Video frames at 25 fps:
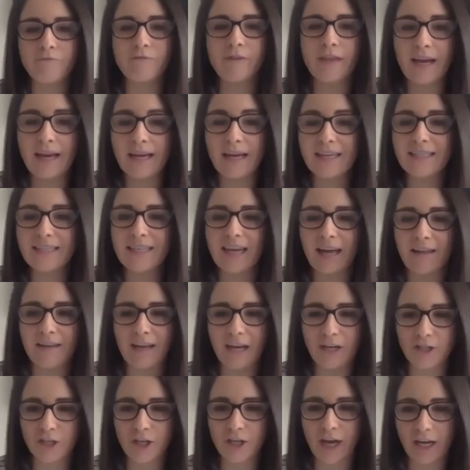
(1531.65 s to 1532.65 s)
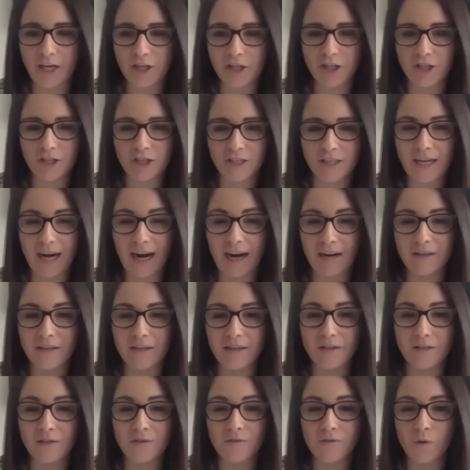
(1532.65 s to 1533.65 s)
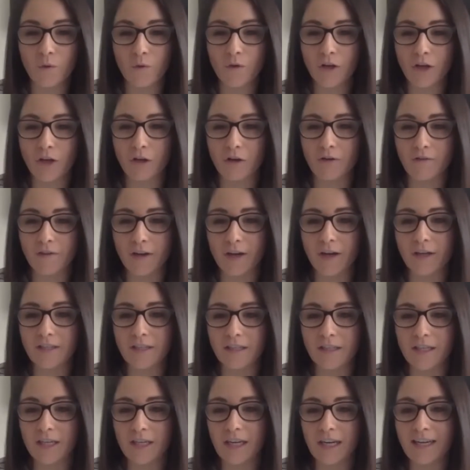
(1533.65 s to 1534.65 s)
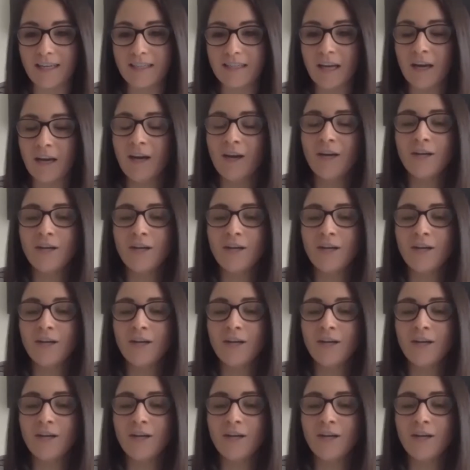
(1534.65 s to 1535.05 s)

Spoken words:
They set the education standards for the universities,